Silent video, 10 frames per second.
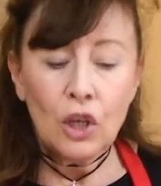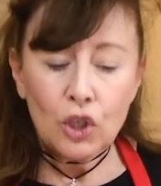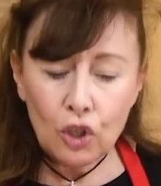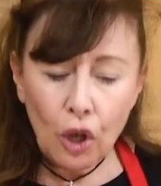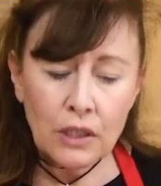
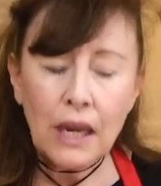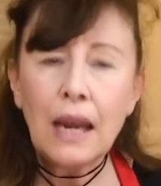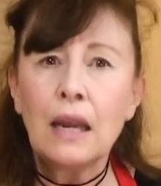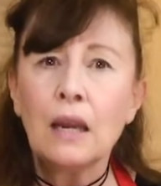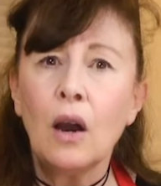
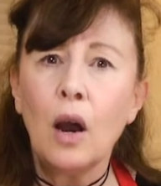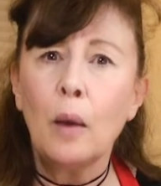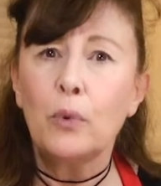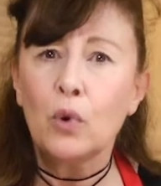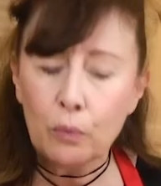sauteing
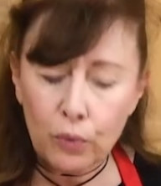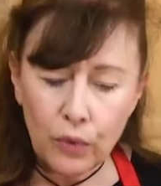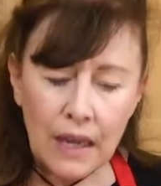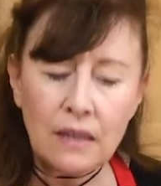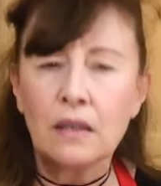up or
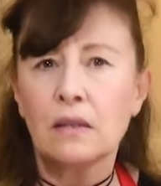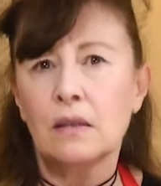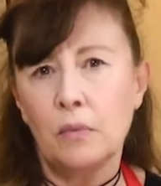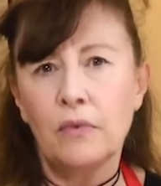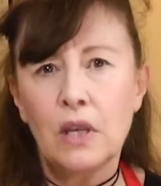braising
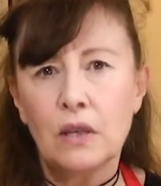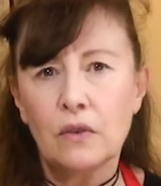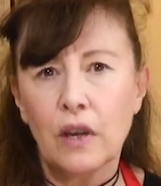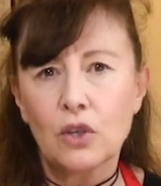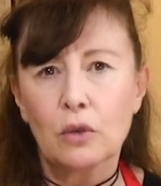some of these
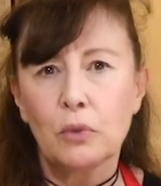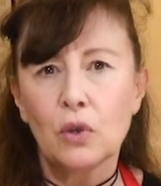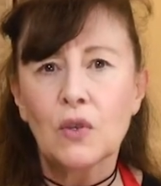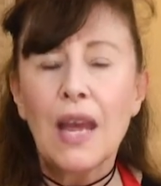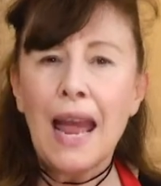
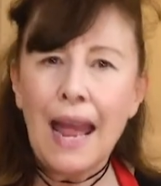vegetables